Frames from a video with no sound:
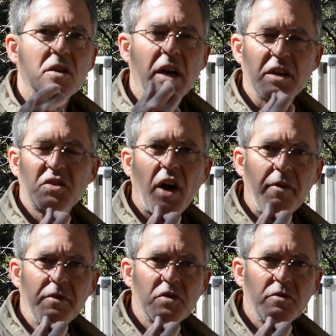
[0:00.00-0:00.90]
kind of
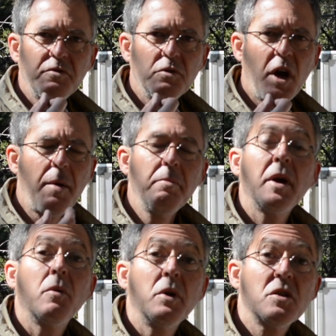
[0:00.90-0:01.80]
softens the food up,
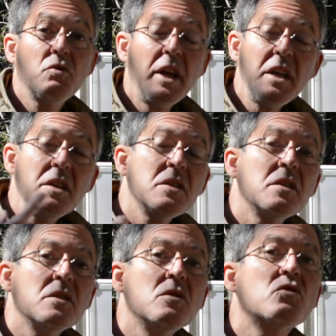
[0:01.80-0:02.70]
and when it's ready,
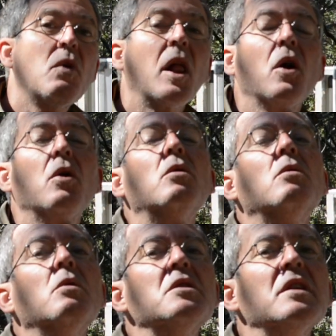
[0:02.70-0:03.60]
you swallow.
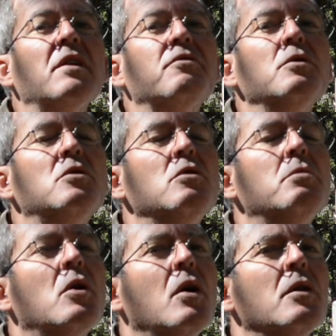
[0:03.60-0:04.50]
What's that food
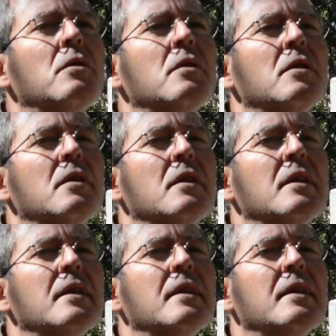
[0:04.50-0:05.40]
tube called?
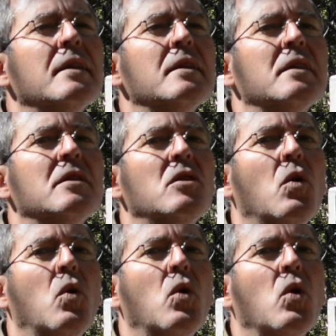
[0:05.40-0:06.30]

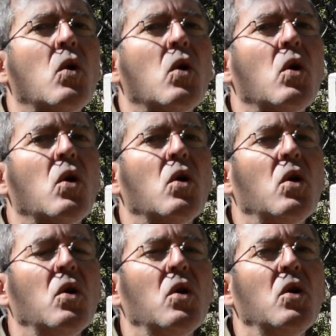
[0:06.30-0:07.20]

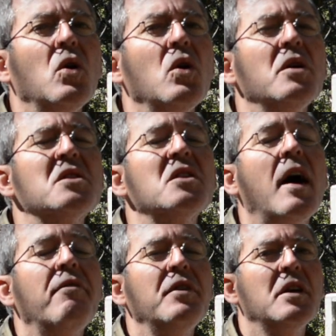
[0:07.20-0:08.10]
Your
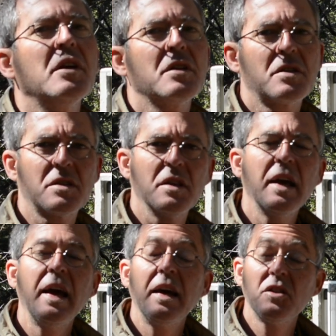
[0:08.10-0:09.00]
esophagus.
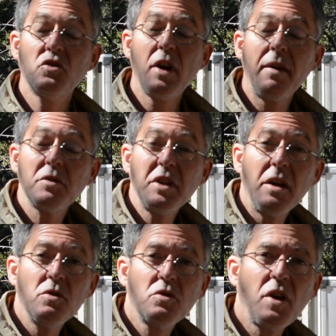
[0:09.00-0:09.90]
As it travels
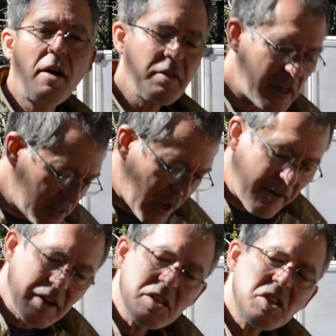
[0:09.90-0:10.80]
down your esophagus,
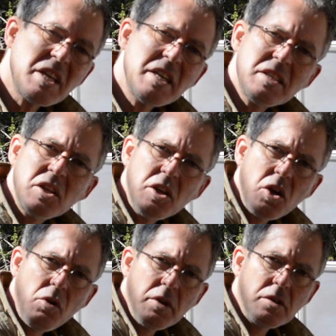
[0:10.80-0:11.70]
obviously it's going to
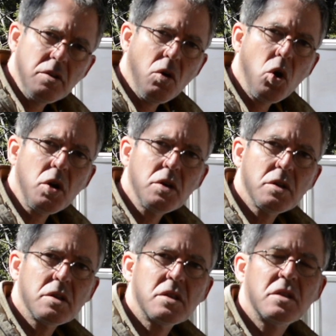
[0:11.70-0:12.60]
go into your
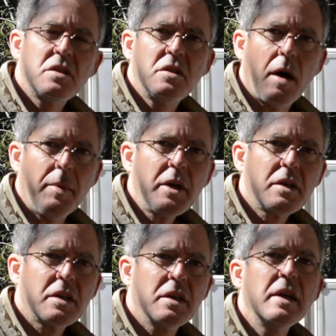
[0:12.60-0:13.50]

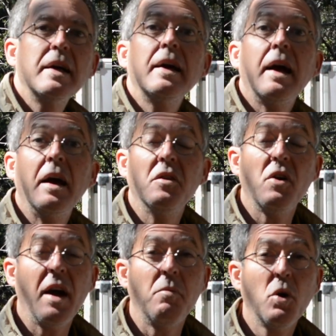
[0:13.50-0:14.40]
stomach, and
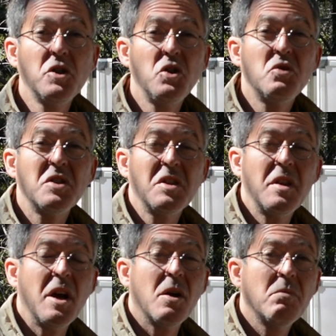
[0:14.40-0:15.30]
you have more juices in
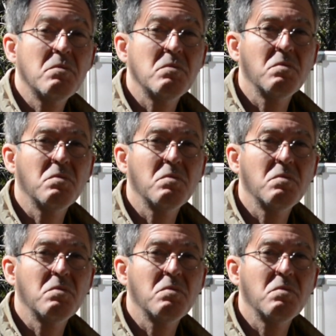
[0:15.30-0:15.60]
there,